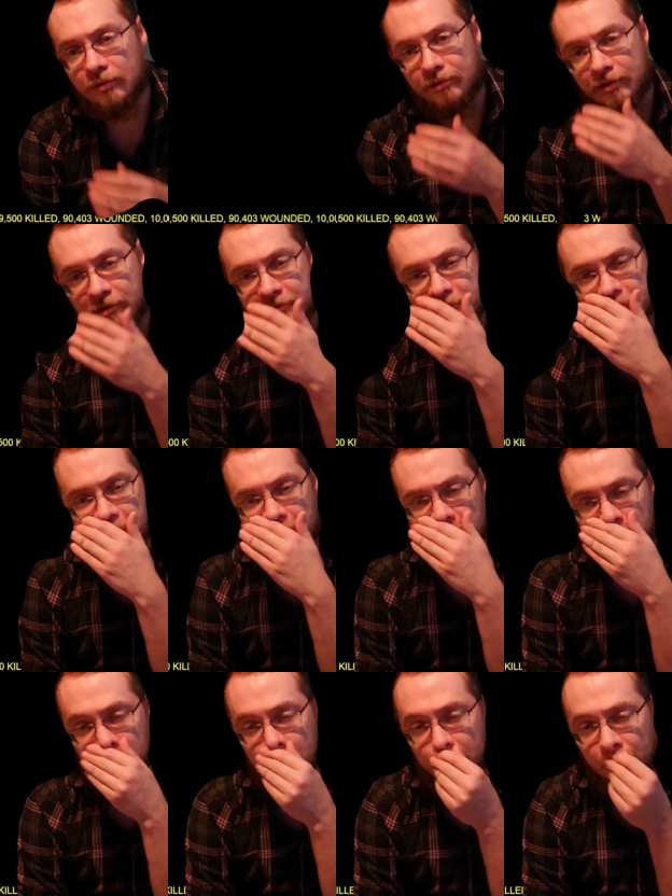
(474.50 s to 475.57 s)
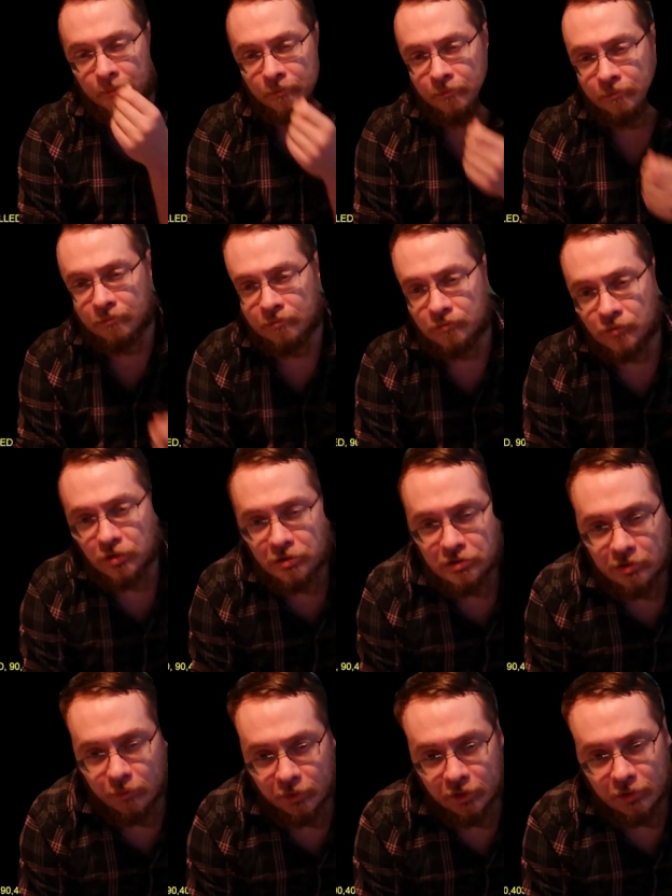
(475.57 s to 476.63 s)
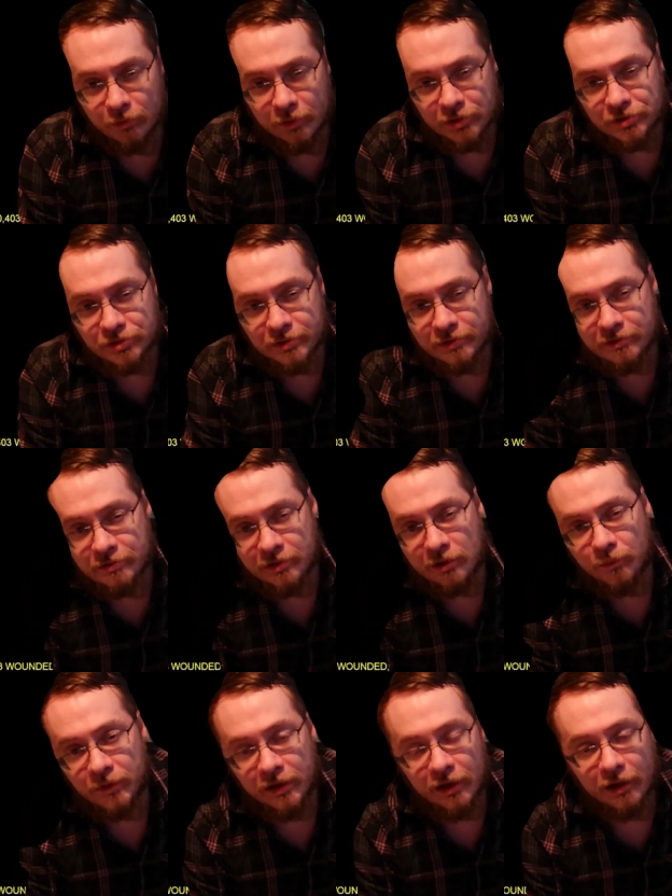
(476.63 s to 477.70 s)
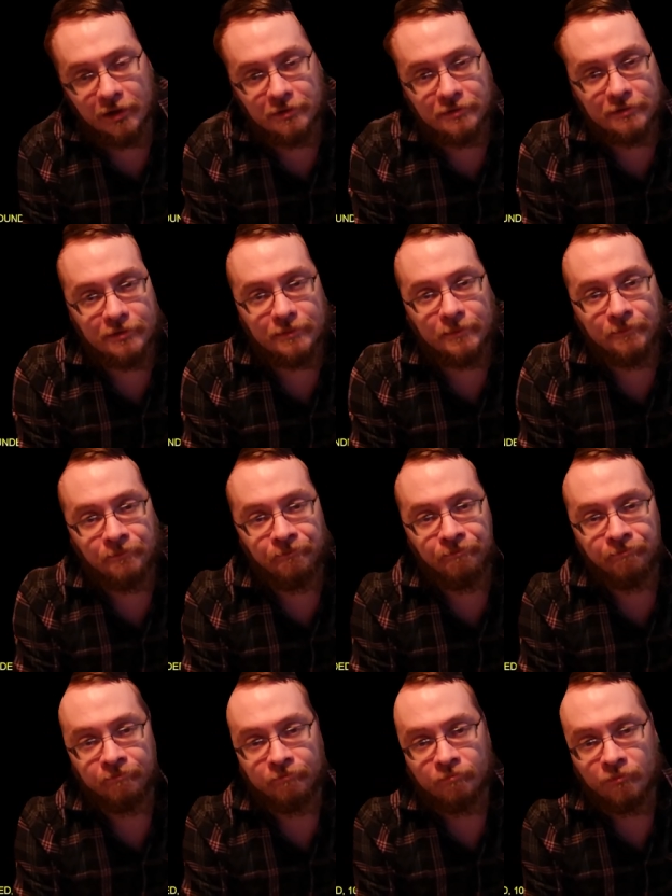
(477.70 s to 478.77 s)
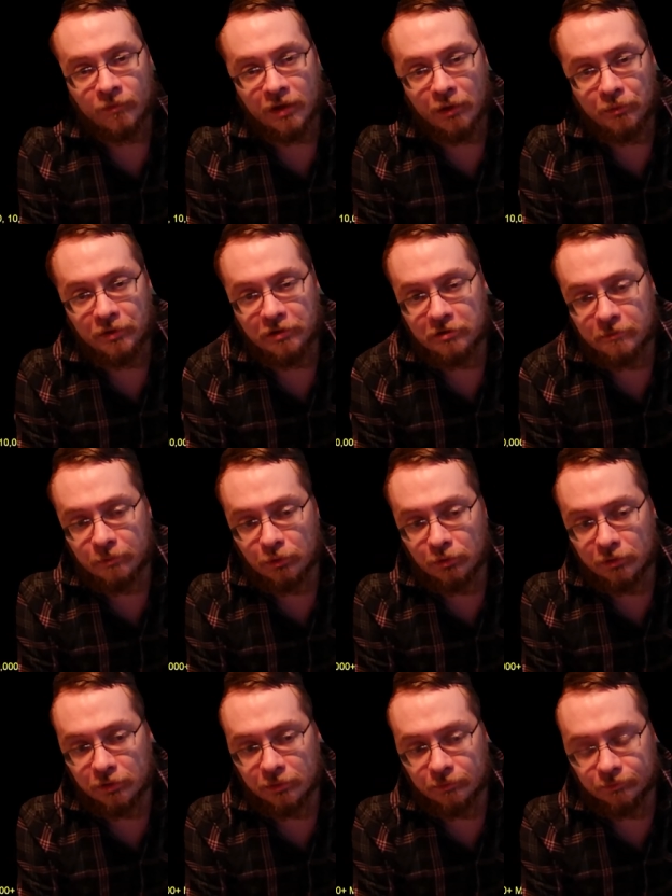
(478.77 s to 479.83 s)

These are some of the questions that we ask, that we explore.